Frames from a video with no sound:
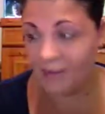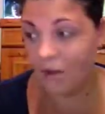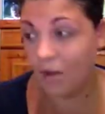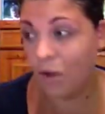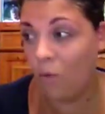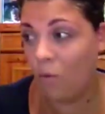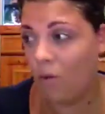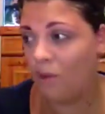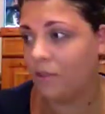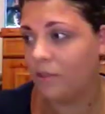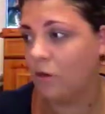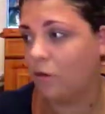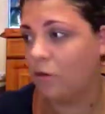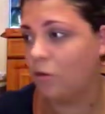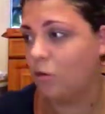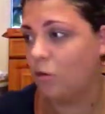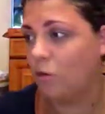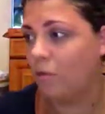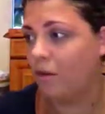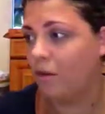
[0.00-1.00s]
I always
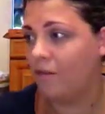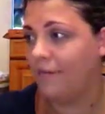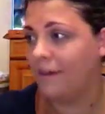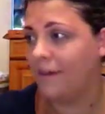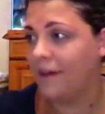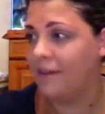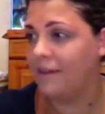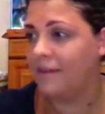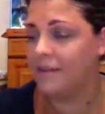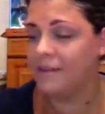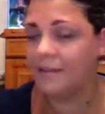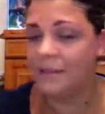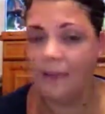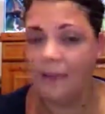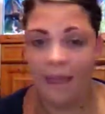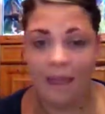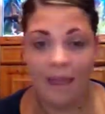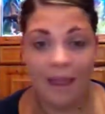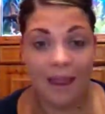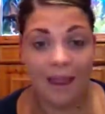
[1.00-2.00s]
contour my face.
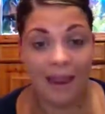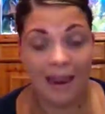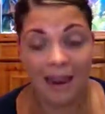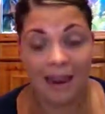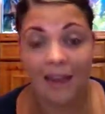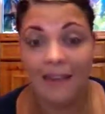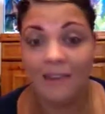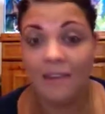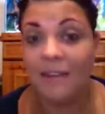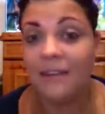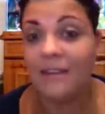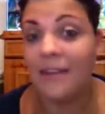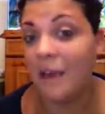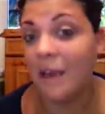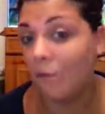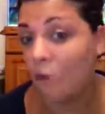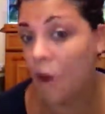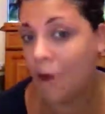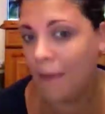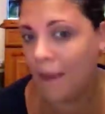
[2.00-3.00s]
And as I say,
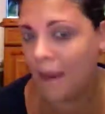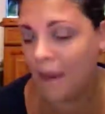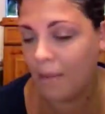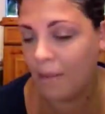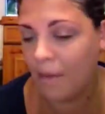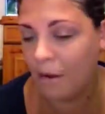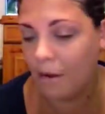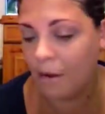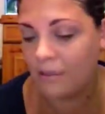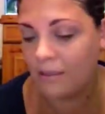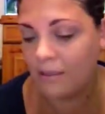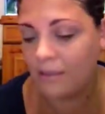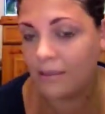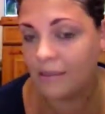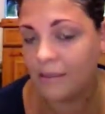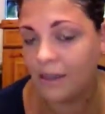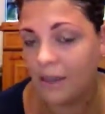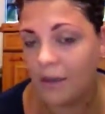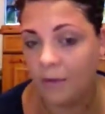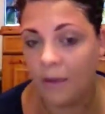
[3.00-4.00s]
I'm not a makeup artist,
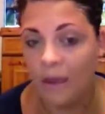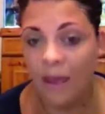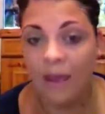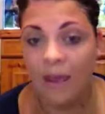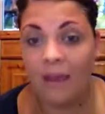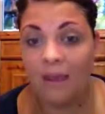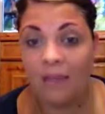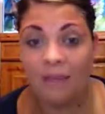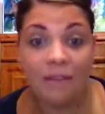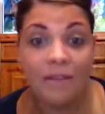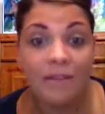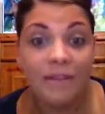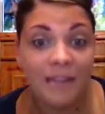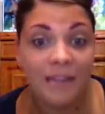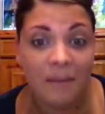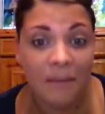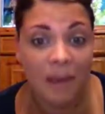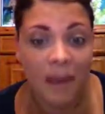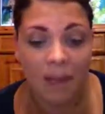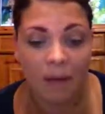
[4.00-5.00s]
so if there is
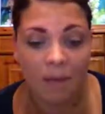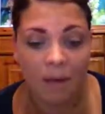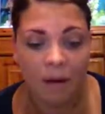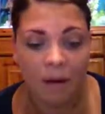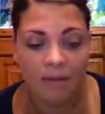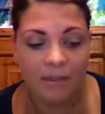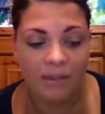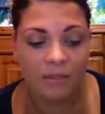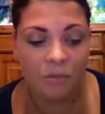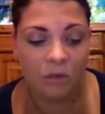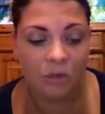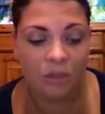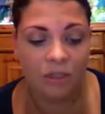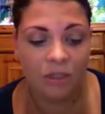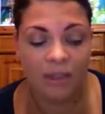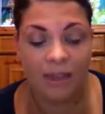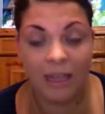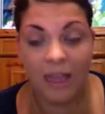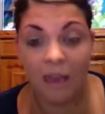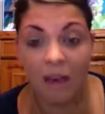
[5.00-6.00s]
any makeup artists watching
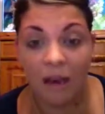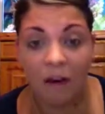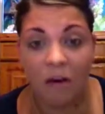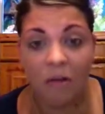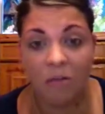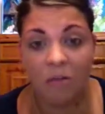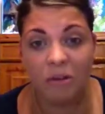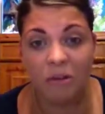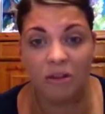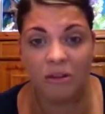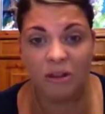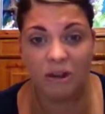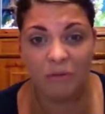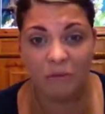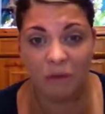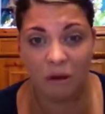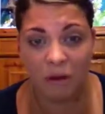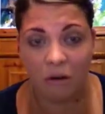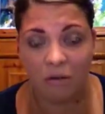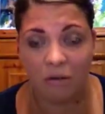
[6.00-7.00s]
and they go, oh, well, you did it
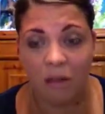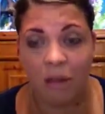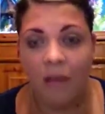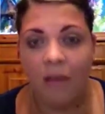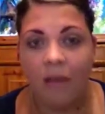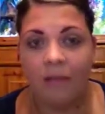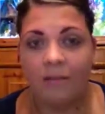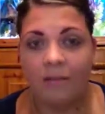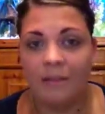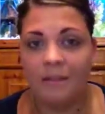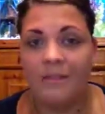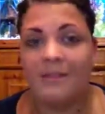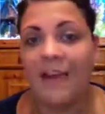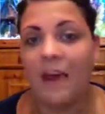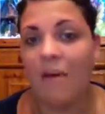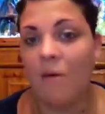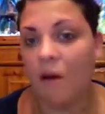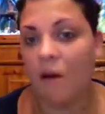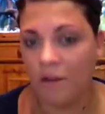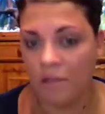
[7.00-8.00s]
wrong, this is
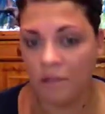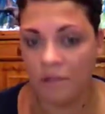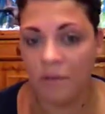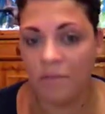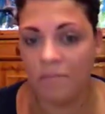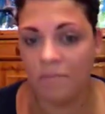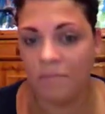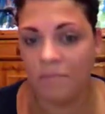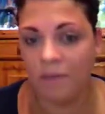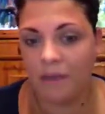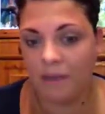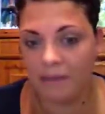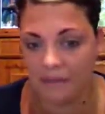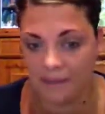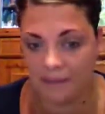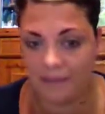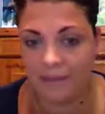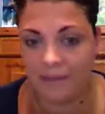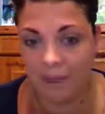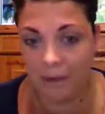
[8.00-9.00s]
how I do it because
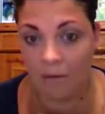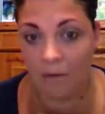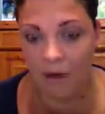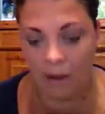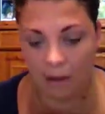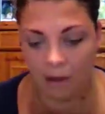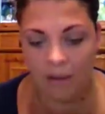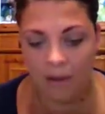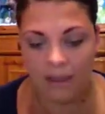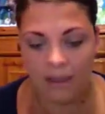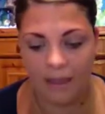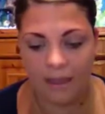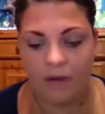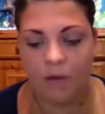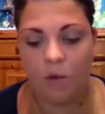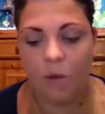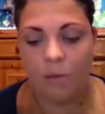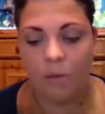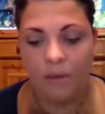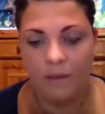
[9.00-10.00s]
this is how I like it,
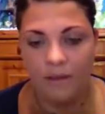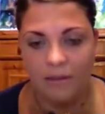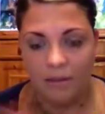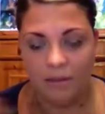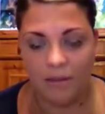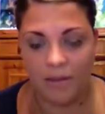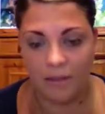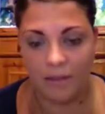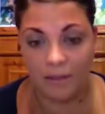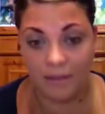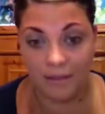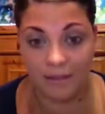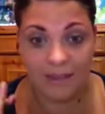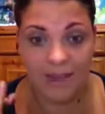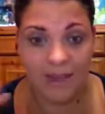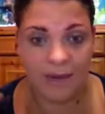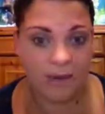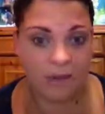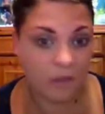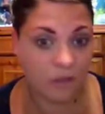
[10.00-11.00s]
not because I think this is
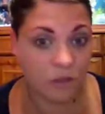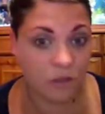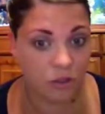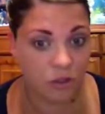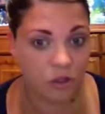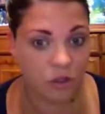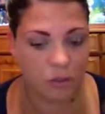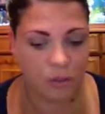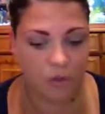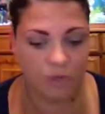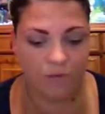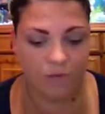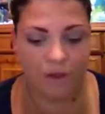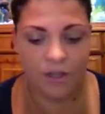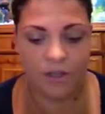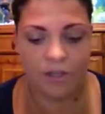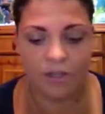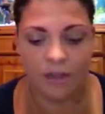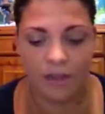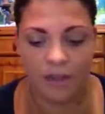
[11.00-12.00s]
how you should do it
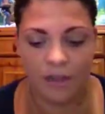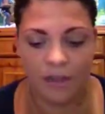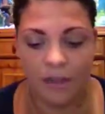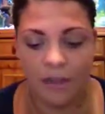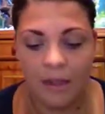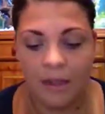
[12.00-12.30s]
professionally.